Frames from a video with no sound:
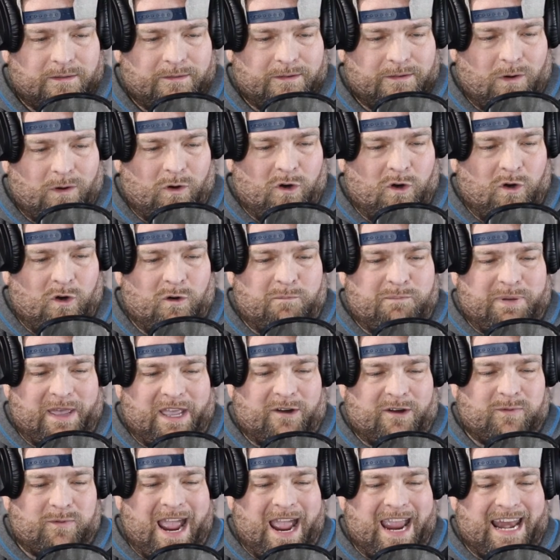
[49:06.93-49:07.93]
Oh,
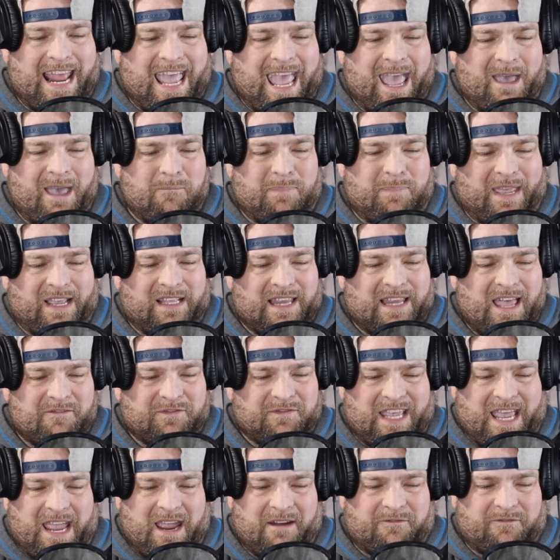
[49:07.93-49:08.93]
big right hand, big left
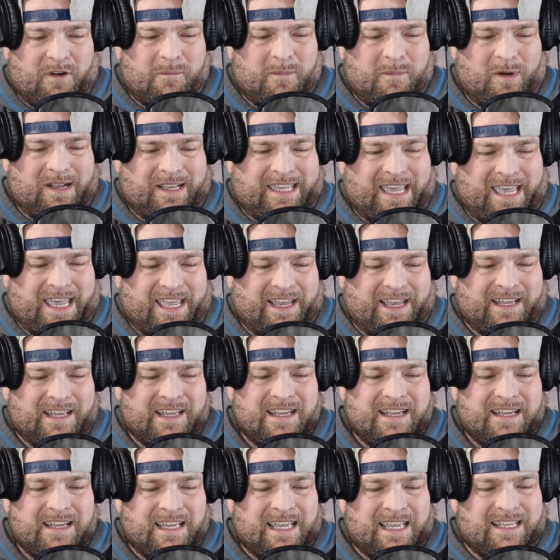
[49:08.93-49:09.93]
hand from Mungia.
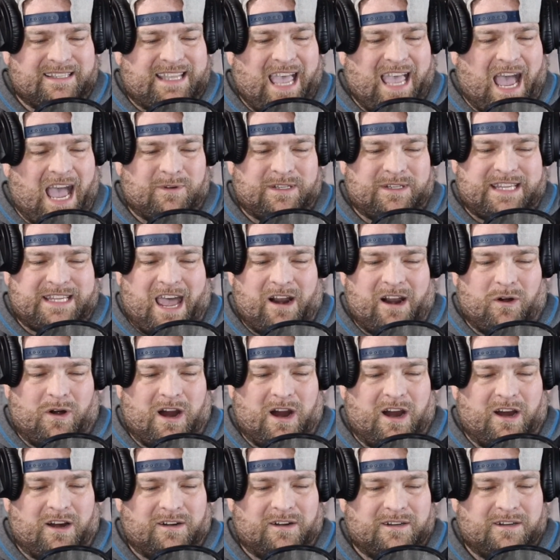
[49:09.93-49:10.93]
He's got Rosado
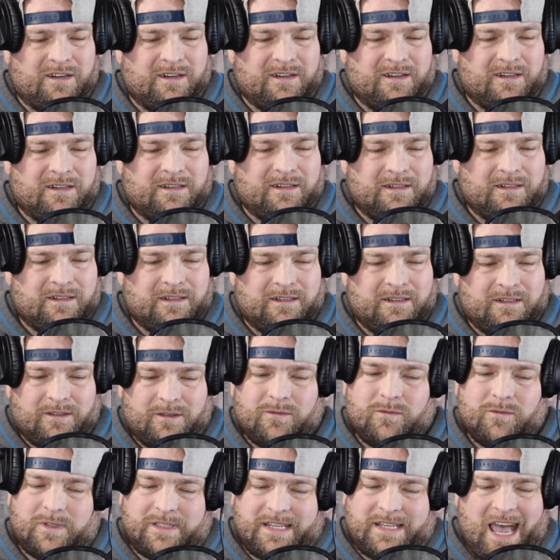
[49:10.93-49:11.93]
hurt.
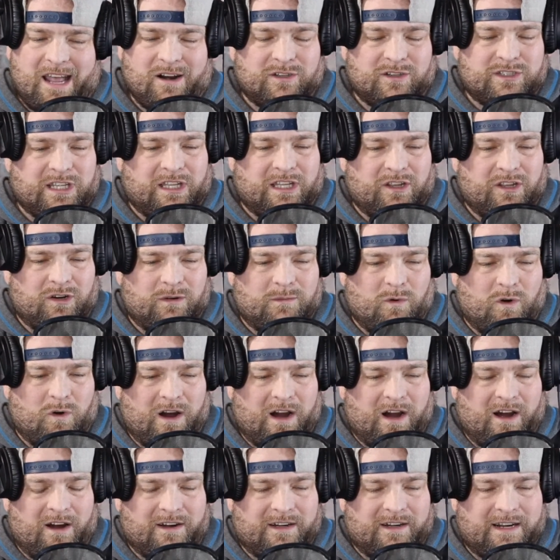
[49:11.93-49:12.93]
Rosado's a little more
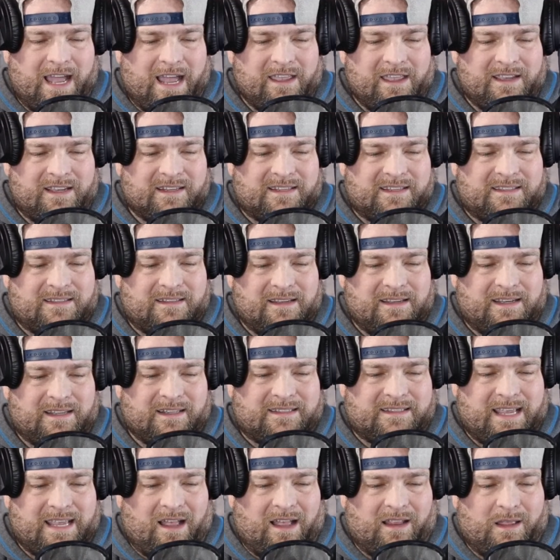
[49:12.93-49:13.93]
hurt now. You can
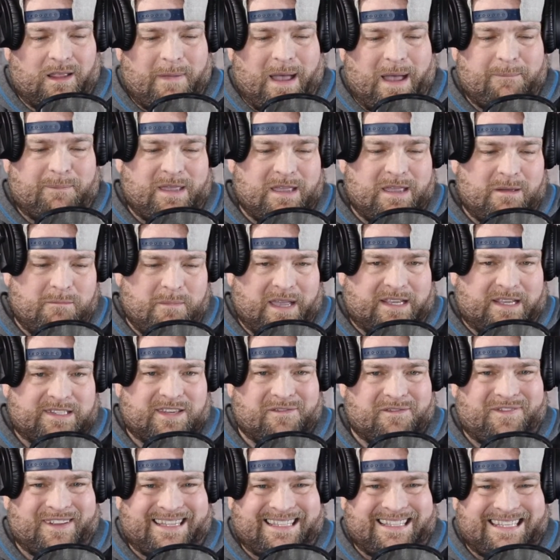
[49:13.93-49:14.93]
tell. It might be a mix
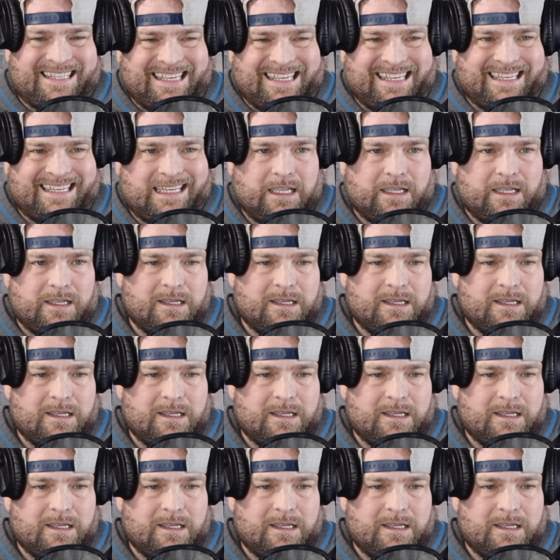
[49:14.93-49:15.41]
of fatigue